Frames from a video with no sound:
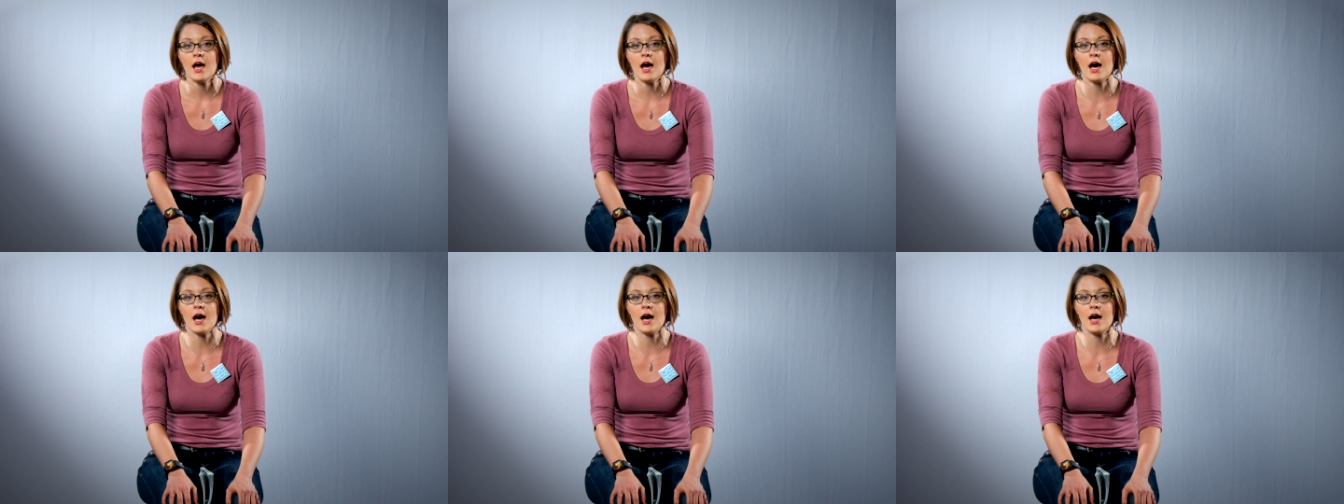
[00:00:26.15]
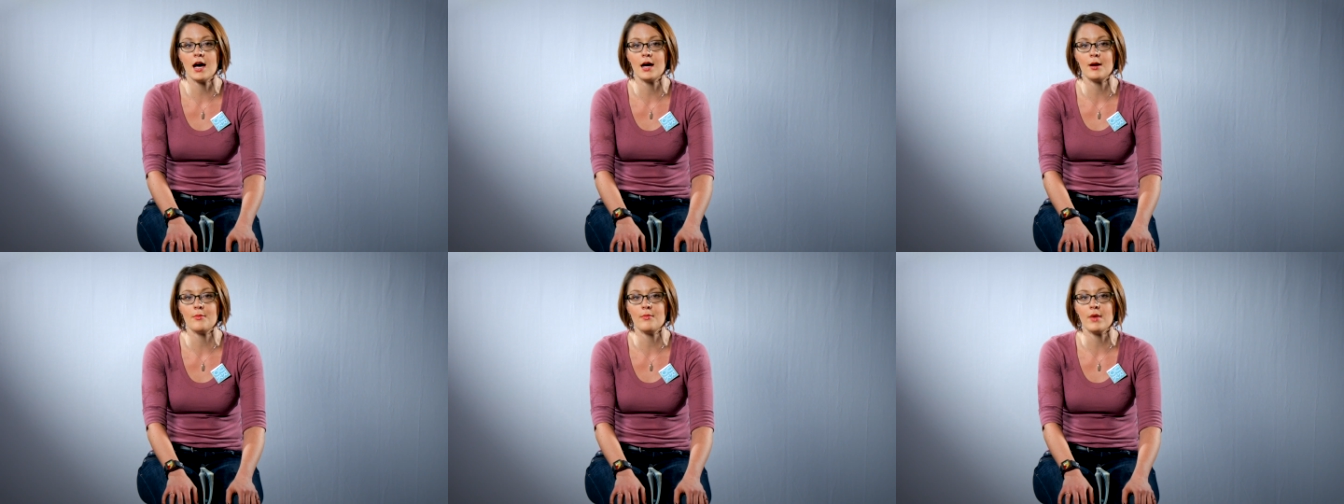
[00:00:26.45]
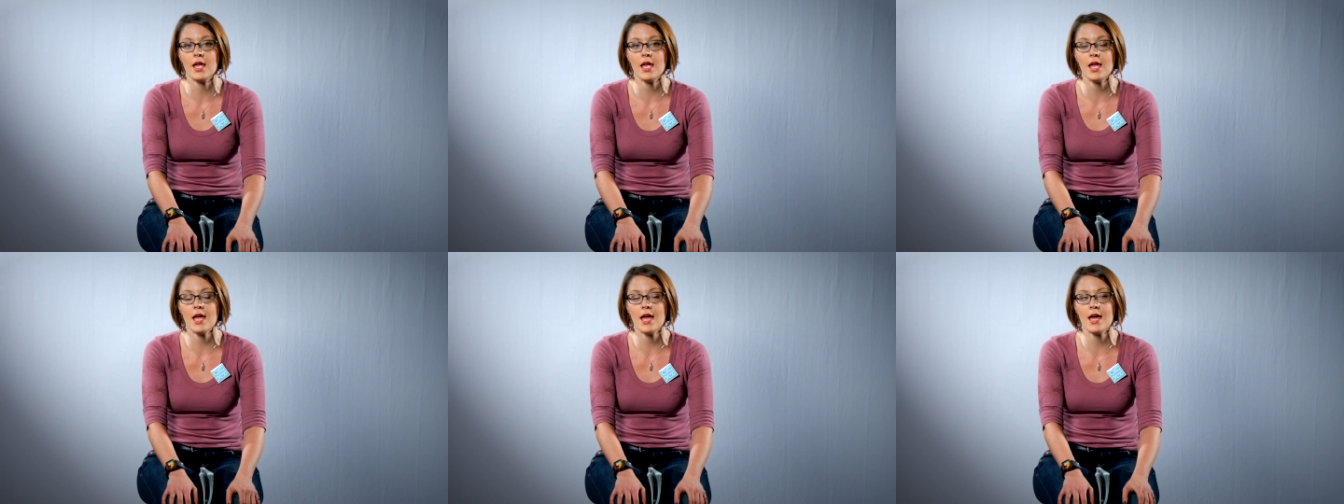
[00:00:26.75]

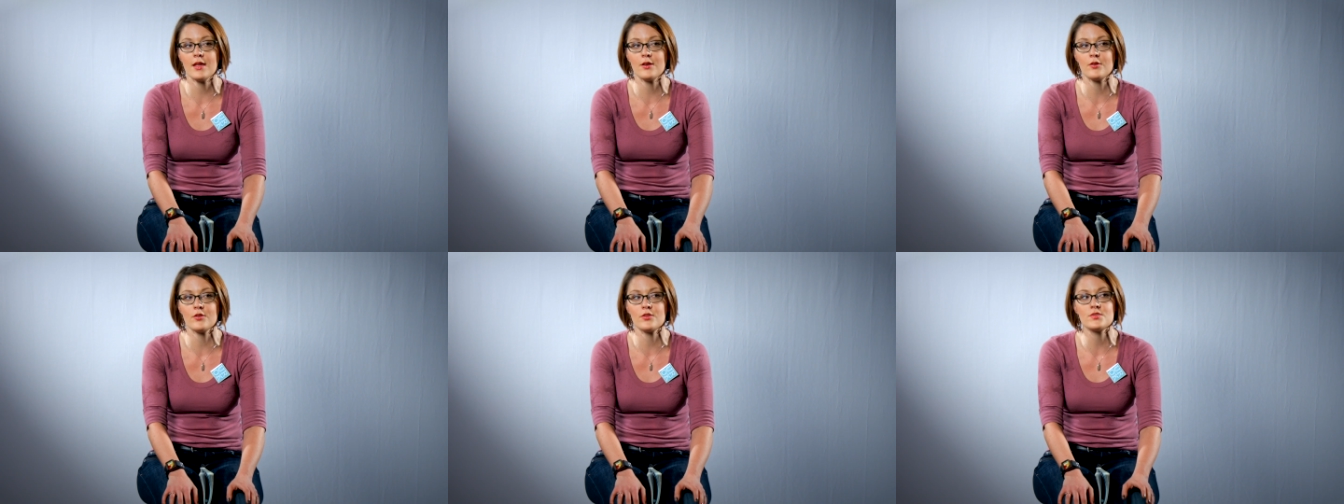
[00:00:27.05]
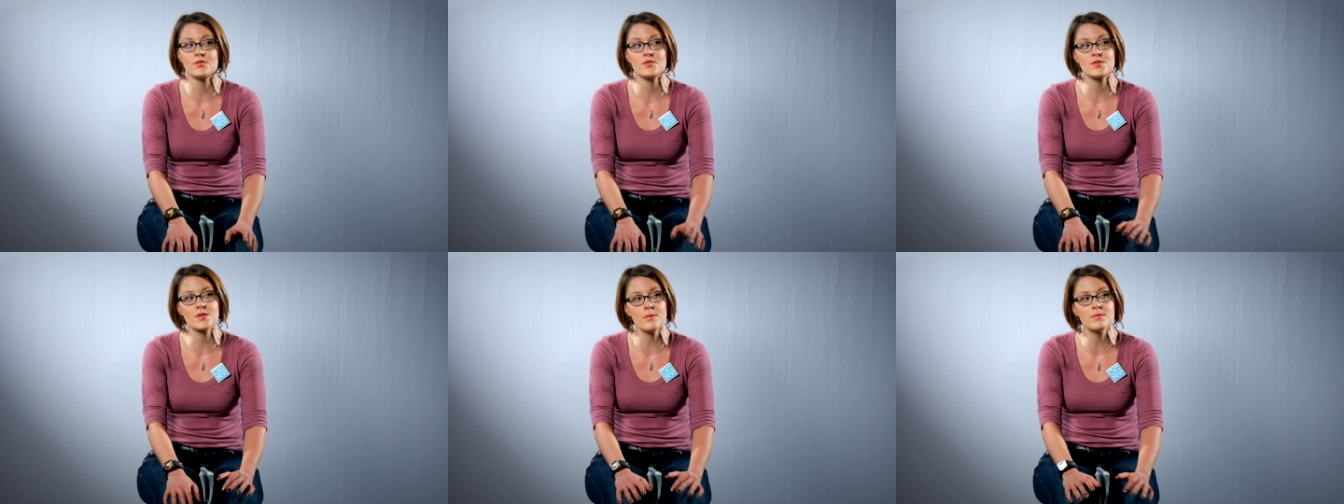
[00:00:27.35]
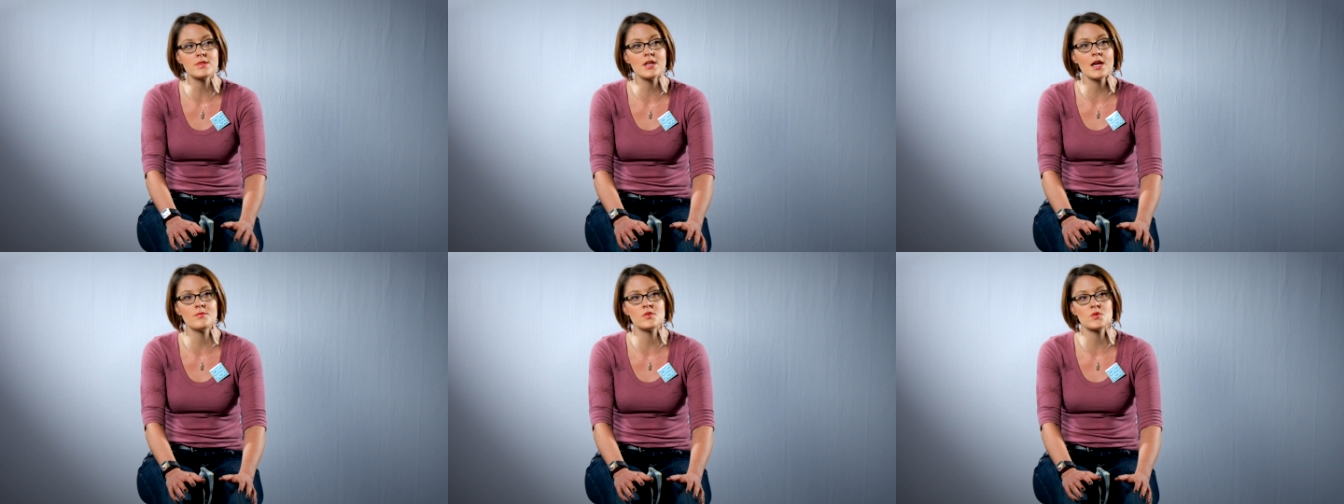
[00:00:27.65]
And
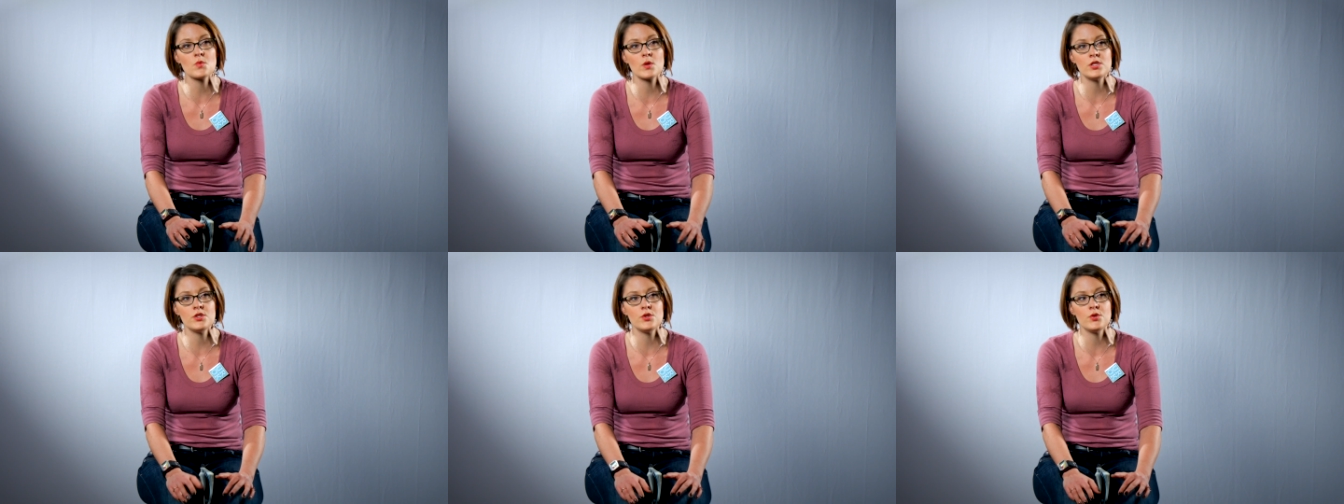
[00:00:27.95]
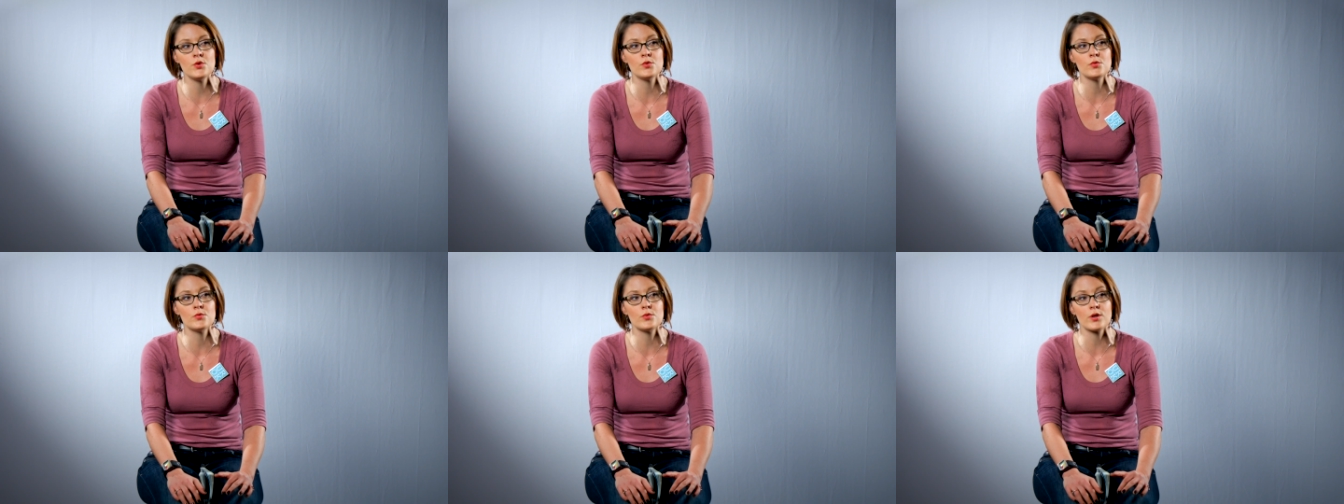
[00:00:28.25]
sometimes when you